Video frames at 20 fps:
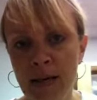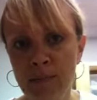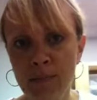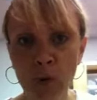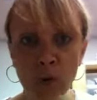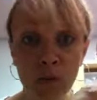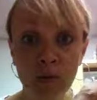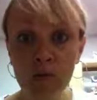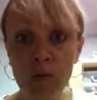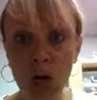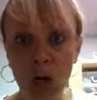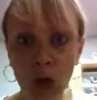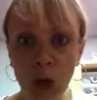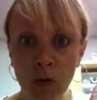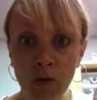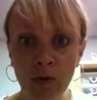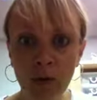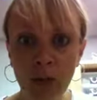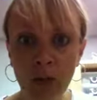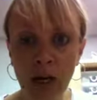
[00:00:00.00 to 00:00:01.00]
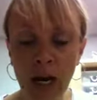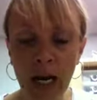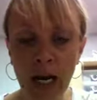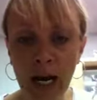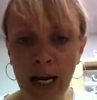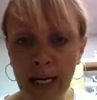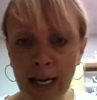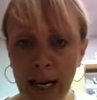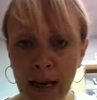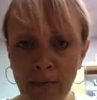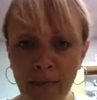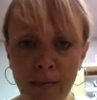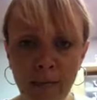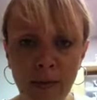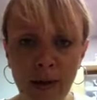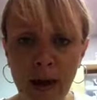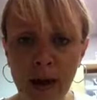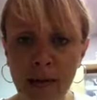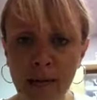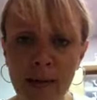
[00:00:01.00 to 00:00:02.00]
moves all over, and I get
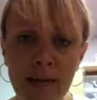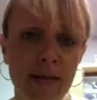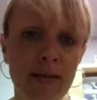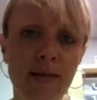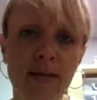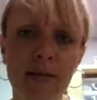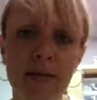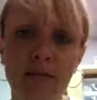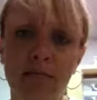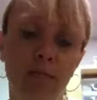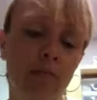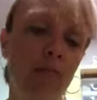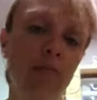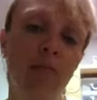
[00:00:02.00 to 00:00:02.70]
this